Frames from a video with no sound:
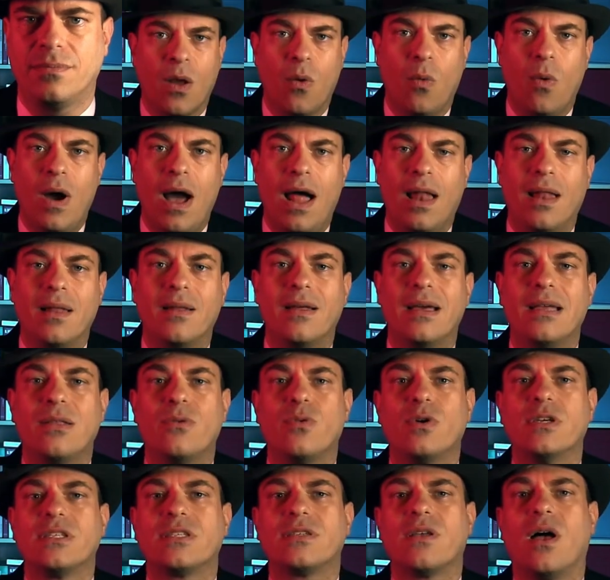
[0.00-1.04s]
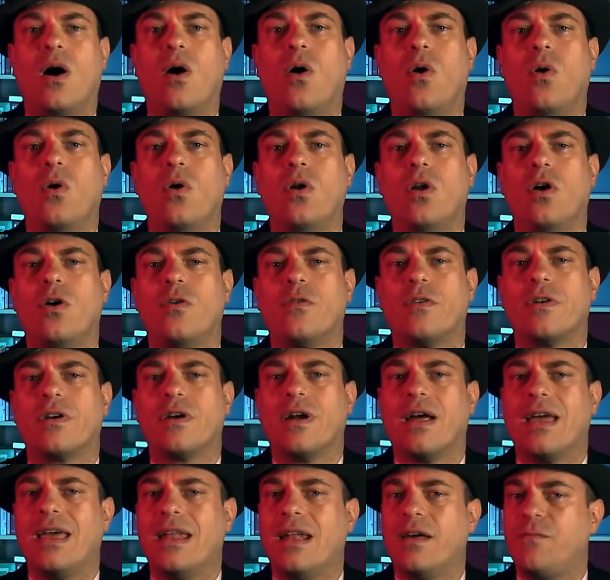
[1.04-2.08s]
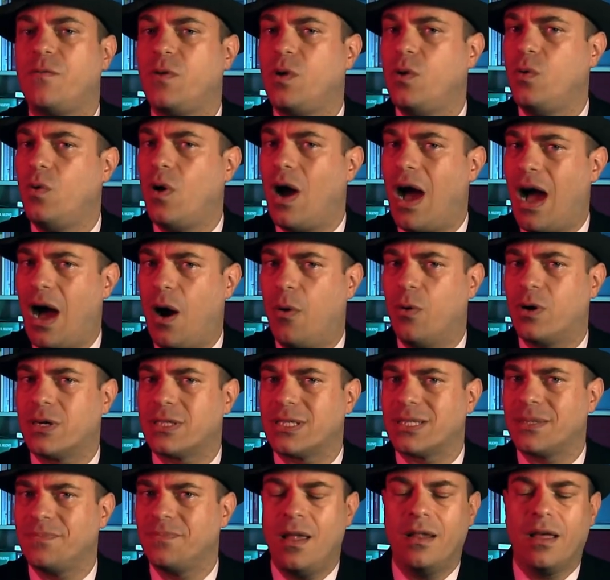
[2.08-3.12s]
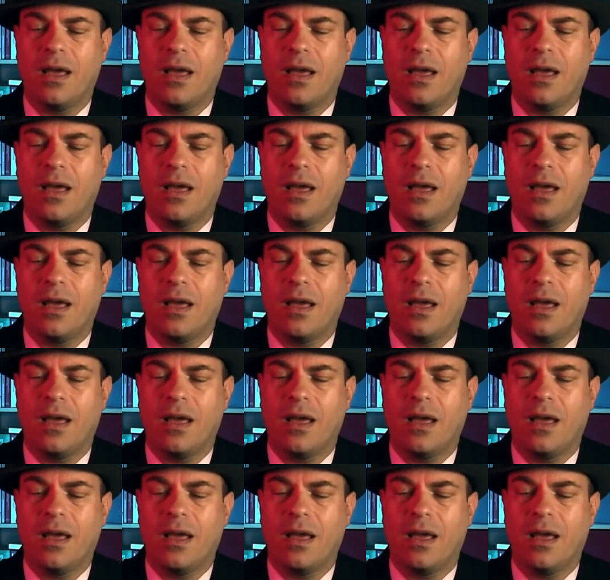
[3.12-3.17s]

Well, it was all over in a few hours.